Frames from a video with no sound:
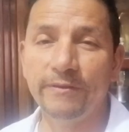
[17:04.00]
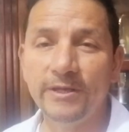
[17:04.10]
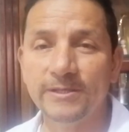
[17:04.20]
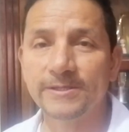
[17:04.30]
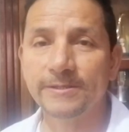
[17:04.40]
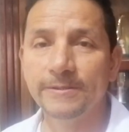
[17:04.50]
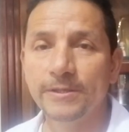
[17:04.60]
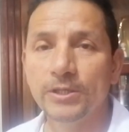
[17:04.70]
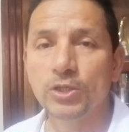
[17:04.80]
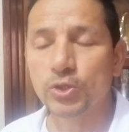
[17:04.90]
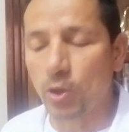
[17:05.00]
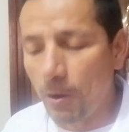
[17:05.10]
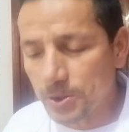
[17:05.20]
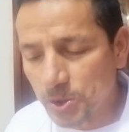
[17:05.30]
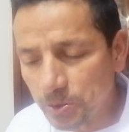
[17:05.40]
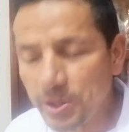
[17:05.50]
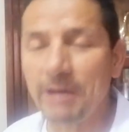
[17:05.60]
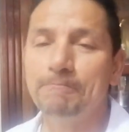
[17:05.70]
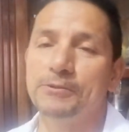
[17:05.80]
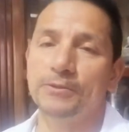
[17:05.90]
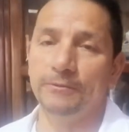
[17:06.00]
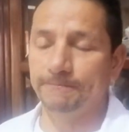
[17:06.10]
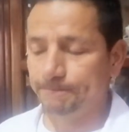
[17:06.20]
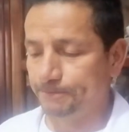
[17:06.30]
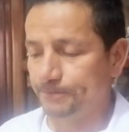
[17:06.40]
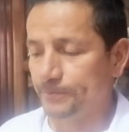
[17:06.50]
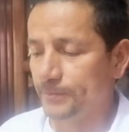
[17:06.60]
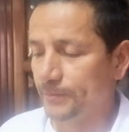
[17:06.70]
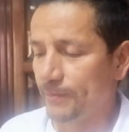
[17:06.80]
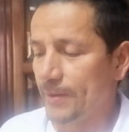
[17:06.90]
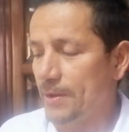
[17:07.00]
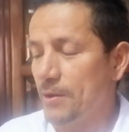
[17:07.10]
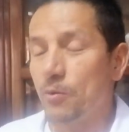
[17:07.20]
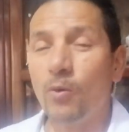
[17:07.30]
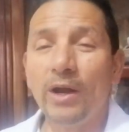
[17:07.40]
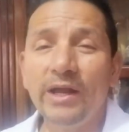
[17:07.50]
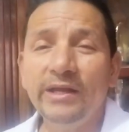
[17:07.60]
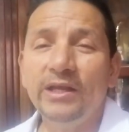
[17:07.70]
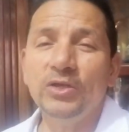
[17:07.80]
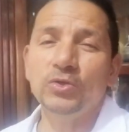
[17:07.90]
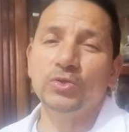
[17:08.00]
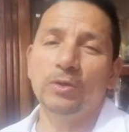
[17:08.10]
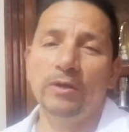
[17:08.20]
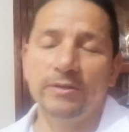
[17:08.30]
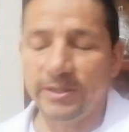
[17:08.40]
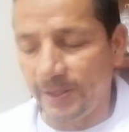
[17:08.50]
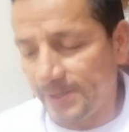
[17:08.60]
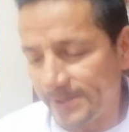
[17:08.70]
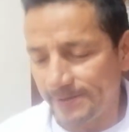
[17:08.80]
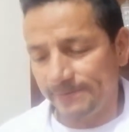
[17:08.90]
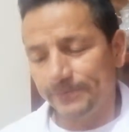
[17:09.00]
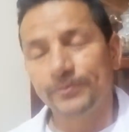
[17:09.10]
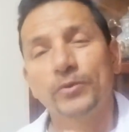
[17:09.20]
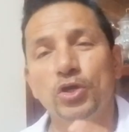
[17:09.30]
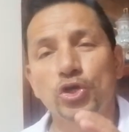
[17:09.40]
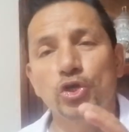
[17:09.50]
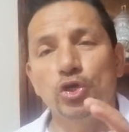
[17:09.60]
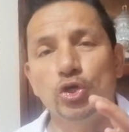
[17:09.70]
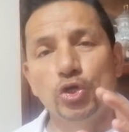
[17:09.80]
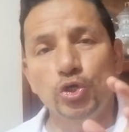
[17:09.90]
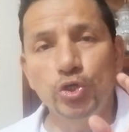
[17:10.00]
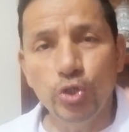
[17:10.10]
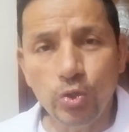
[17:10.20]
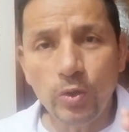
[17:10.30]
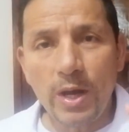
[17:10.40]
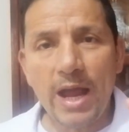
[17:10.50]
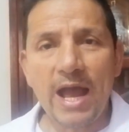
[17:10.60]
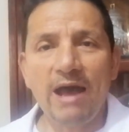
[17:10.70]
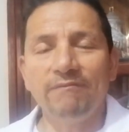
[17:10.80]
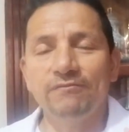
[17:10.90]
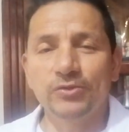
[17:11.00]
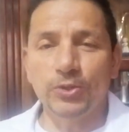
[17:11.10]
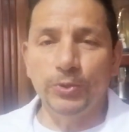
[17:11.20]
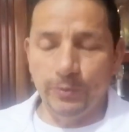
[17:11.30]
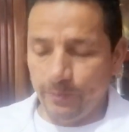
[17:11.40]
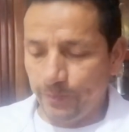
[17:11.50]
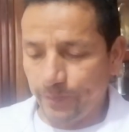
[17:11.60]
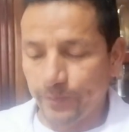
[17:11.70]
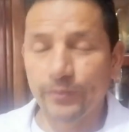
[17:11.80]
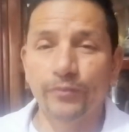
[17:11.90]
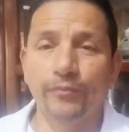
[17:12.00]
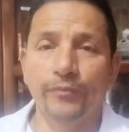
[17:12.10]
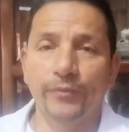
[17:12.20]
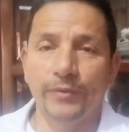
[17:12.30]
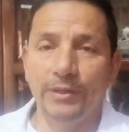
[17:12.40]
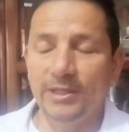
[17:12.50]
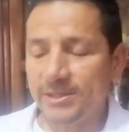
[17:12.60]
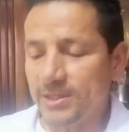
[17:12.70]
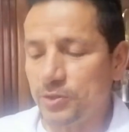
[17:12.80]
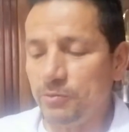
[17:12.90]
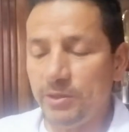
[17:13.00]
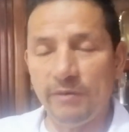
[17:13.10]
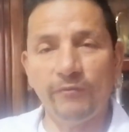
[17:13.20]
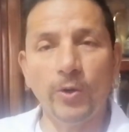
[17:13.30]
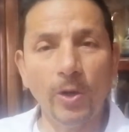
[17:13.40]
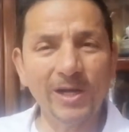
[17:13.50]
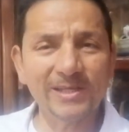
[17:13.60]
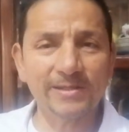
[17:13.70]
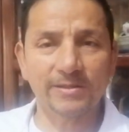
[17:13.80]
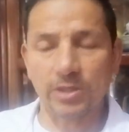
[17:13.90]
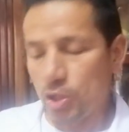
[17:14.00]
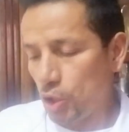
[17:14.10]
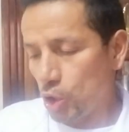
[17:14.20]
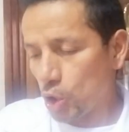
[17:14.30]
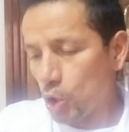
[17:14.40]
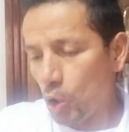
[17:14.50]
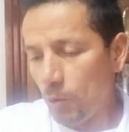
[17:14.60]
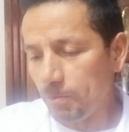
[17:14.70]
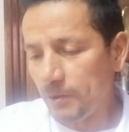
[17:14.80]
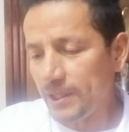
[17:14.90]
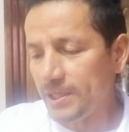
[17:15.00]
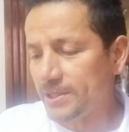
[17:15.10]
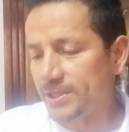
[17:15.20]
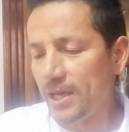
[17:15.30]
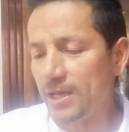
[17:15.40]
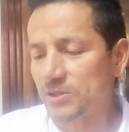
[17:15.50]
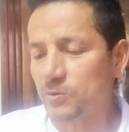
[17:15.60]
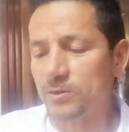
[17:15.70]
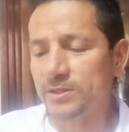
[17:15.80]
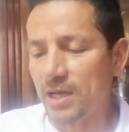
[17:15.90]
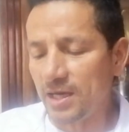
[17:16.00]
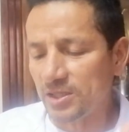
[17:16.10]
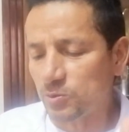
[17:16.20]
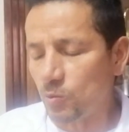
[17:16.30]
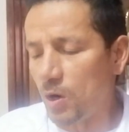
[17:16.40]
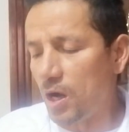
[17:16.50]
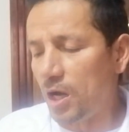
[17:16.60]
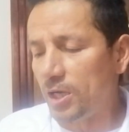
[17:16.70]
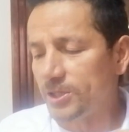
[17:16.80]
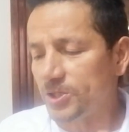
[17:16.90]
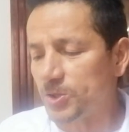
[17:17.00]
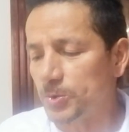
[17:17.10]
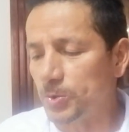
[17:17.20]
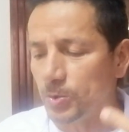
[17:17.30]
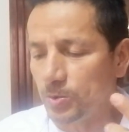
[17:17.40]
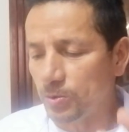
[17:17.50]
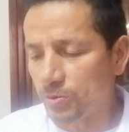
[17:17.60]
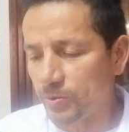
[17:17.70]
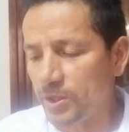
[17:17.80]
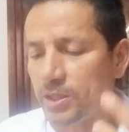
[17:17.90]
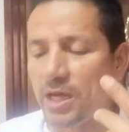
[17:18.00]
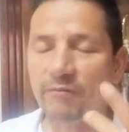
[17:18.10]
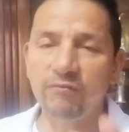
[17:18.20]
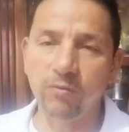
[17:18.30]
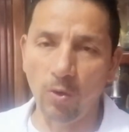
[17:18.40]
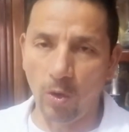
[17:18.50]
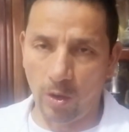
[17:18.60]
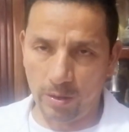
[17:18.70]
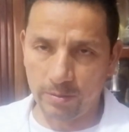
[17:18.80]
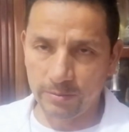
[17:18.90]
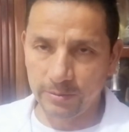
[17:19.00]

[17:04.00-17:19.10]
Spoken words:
this. So, suggestion. What I need you to do is this. You have to listen to me. First, complete exercise 1, 2, 3, and 4